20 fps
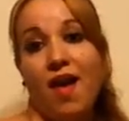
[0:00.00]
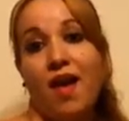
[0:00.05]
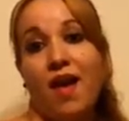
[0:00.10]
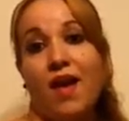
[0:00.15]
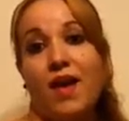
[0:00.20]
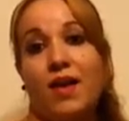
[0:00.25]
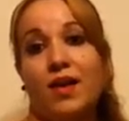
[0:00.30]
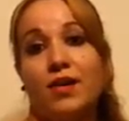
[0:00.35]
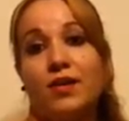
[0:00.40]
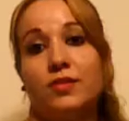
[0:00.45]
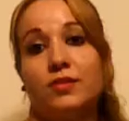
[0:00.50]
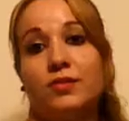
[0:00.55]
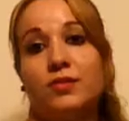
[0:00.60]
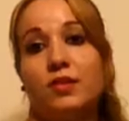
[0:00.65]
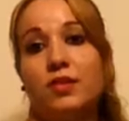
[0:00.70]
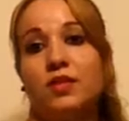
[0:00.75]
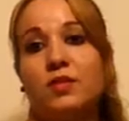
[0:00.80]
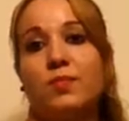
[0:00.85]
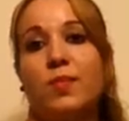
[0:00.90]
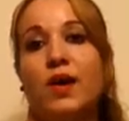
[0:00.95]
and
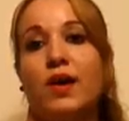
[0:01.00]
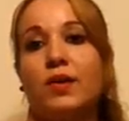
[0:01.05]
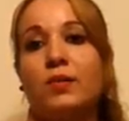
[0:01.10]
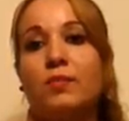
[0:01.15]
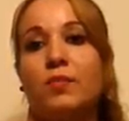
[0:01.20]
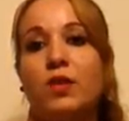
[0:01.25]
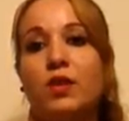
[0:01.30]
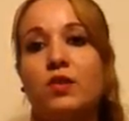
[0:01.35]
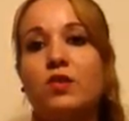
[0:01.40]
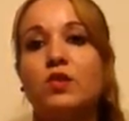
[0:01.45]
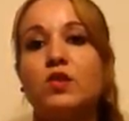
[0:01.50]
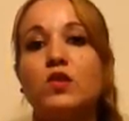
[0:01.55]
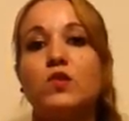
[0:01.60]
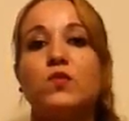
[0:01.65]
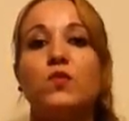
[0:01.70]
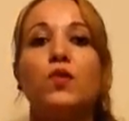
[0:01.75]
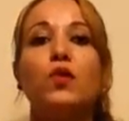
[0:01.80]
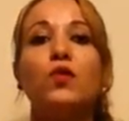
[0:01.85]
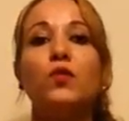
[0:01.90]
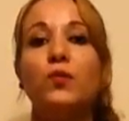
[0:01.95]
this might be
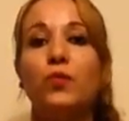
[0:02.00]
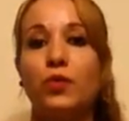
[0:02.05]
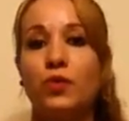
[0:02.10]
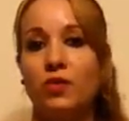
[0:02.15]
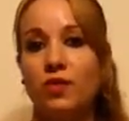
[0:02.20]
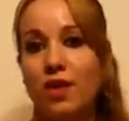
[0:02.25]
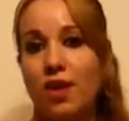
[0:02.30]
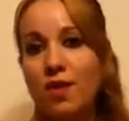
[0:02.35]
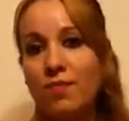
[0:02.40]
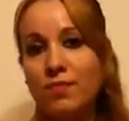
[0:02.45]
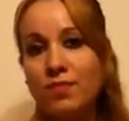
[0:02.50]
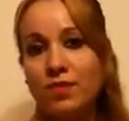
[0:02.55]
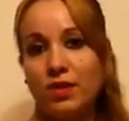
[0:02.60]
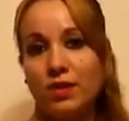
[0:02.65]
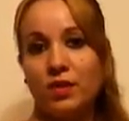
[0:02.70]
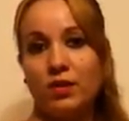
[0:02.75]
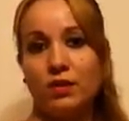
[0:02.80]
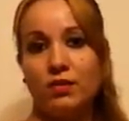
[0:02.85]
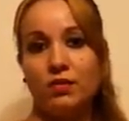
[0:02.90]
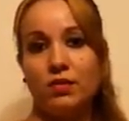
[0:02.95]
useful for them
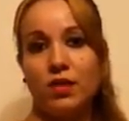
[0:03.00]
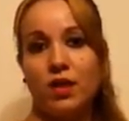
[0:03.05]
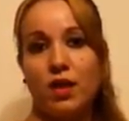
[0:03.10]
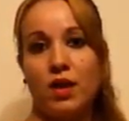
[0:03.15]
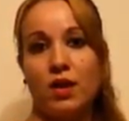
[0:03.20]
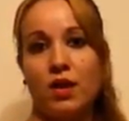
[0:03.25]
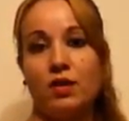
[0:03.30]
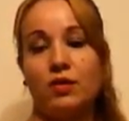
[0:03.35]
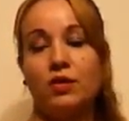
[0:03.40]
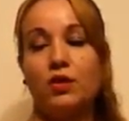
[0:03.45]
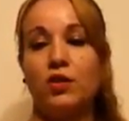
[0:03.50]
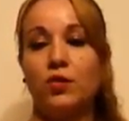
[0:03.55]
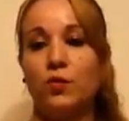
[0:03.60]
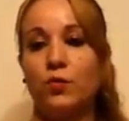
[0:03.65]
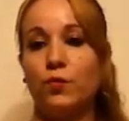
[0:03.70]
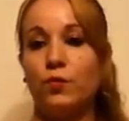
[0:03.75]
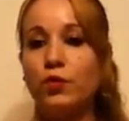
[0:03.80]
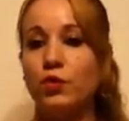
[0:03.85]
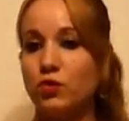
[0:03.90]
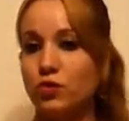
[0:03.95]
in the near
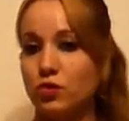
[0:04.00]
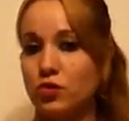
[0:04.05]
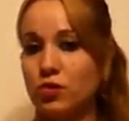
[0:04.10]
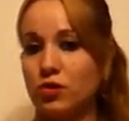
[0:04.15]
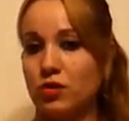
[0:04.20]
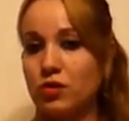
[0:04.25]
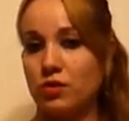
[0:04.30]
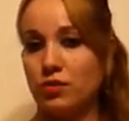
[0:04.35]
future.